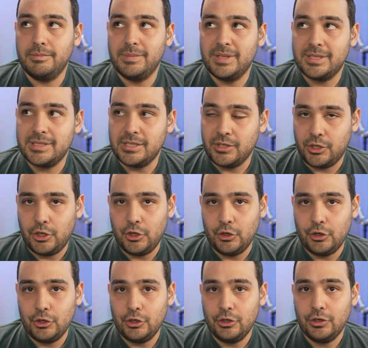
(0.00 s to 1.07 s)

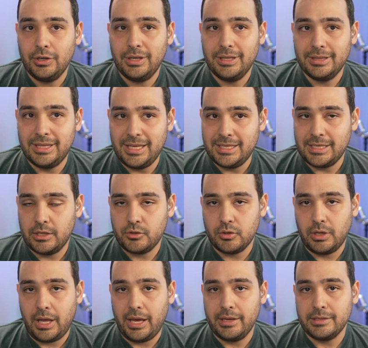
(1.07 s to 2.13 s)
secure,
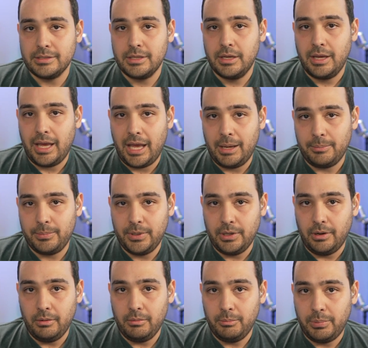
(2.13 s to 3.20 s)
decentralized app, you
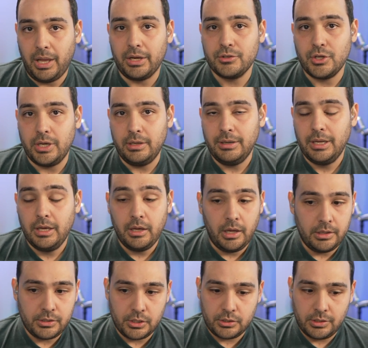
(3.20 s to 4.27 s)
know, blockchain.
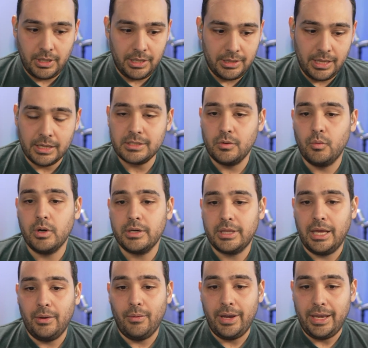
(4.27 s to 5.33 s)
It's just, it doesn't work
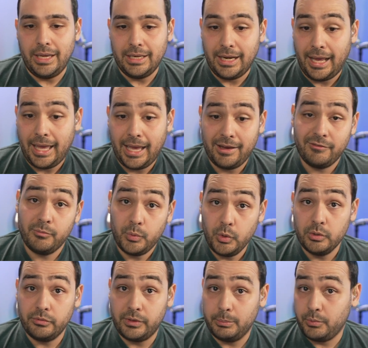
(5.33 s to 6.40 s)
that way. And I have
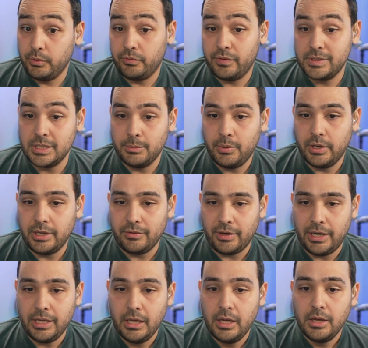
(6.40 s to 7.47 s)
proof. The proof is in the pudding,
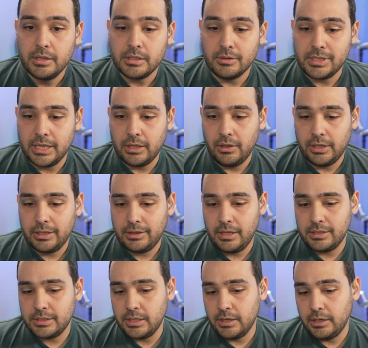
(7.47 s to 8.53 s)
right? So take a look at
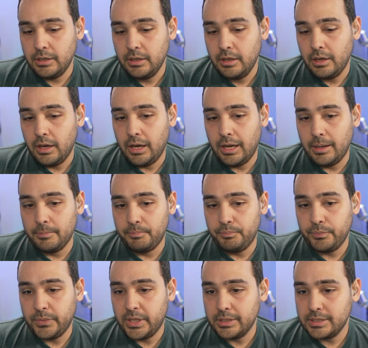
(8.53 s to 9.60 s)
this here.
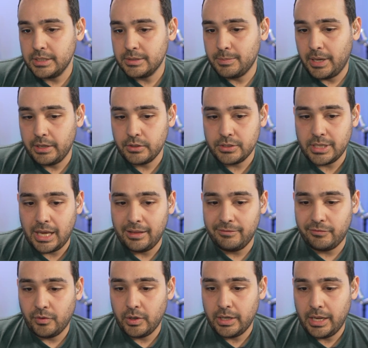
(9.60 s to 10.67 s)
Um, this is Minerstat
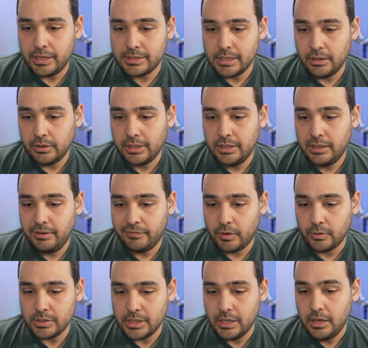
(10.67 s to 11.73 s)
for Nexa. Look at the
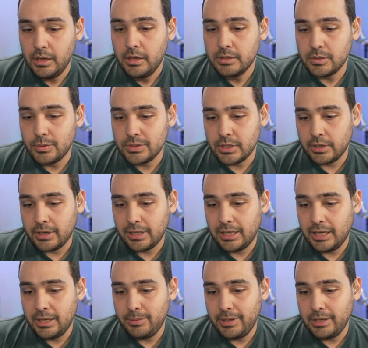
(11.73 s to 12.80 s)
difficulty. So we started
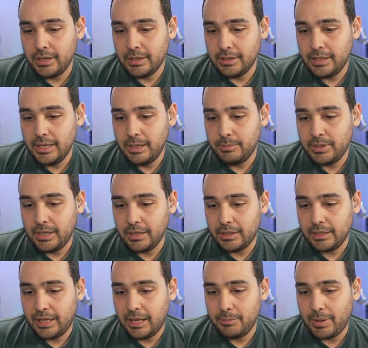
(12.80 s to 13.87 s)
climbing, it dipped, and
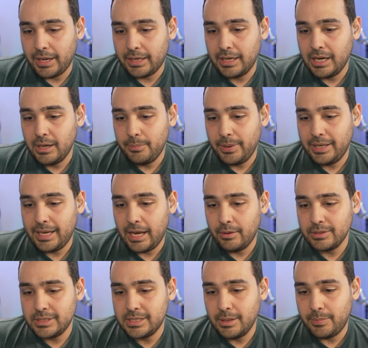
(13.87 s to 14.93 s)
it came back up, and now
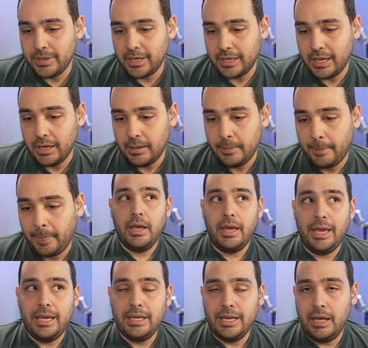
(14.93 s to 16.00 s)
it's dipping again.
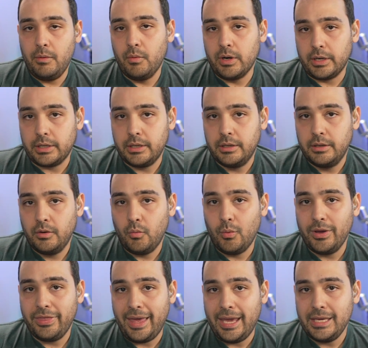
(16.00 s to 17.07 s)
A network
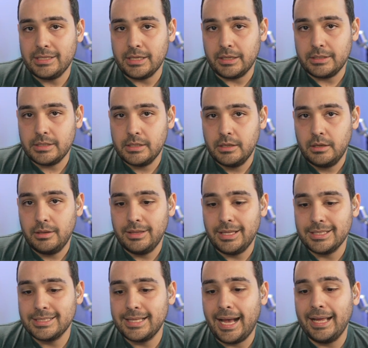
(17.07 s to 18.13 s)
with A SICs
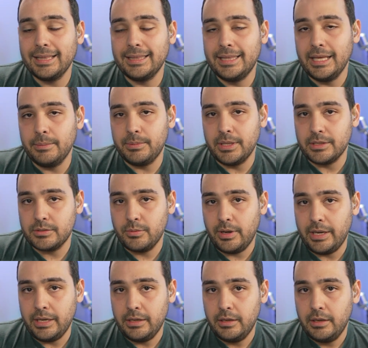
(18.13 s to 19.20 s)
does not dip this
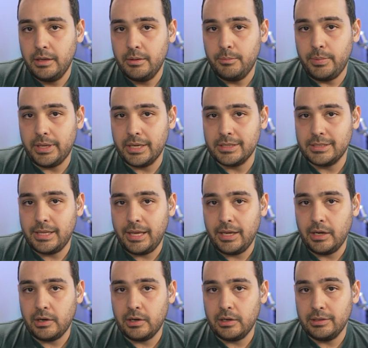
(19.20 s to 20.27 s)
way because they
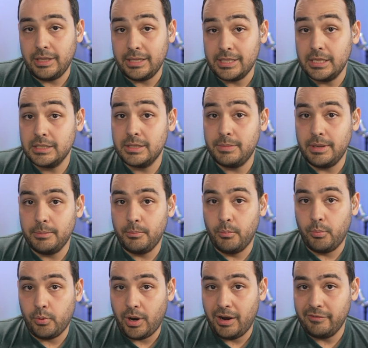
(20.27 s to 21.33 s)
are they tend to be
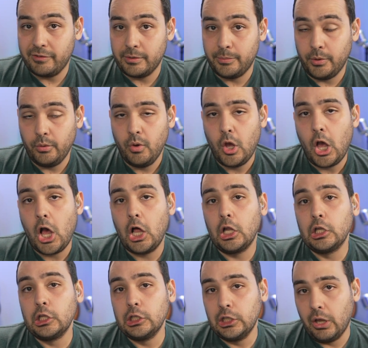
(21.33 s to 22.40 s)
profitable
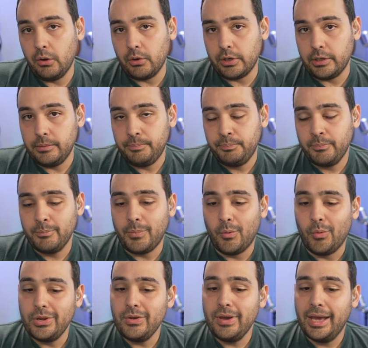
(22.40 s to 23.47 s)
longer. But
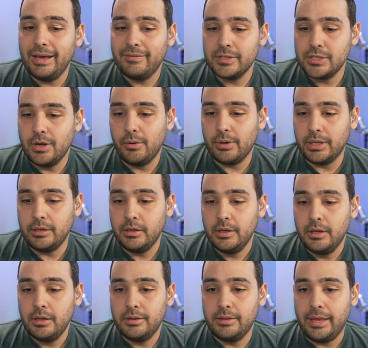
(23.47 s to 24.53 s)
when you have a token
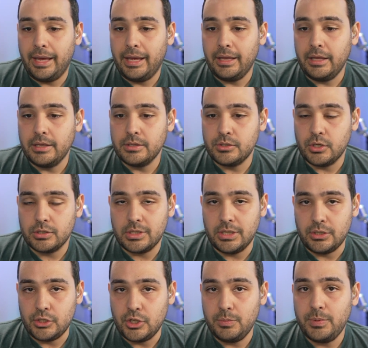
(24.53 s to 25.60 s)
that is just a
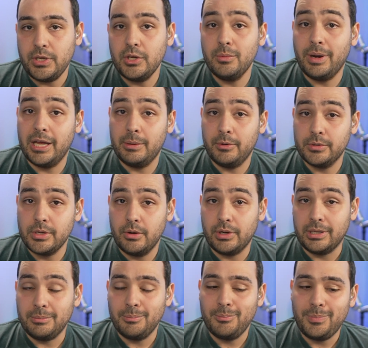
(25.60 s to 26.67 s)
G P U mineable
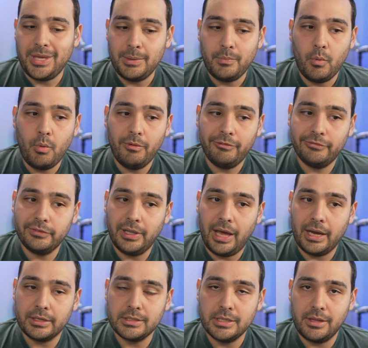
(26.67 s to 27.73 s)
token, people will
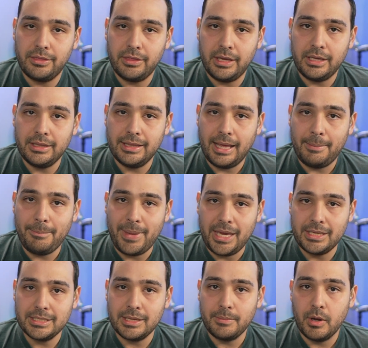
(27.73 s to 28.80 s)
flock to the thing that
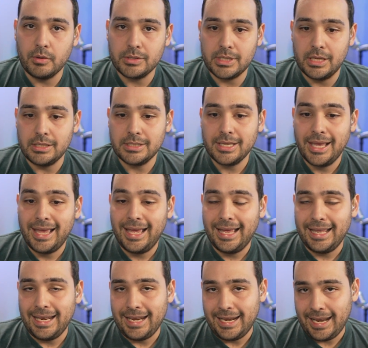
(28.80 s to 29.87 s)
makes the most sense
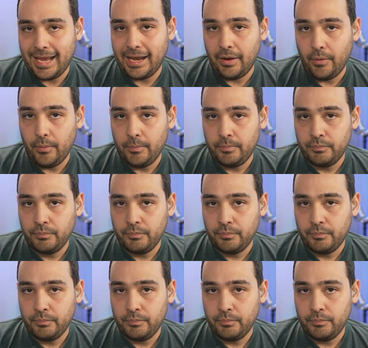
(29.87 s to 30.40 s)
now.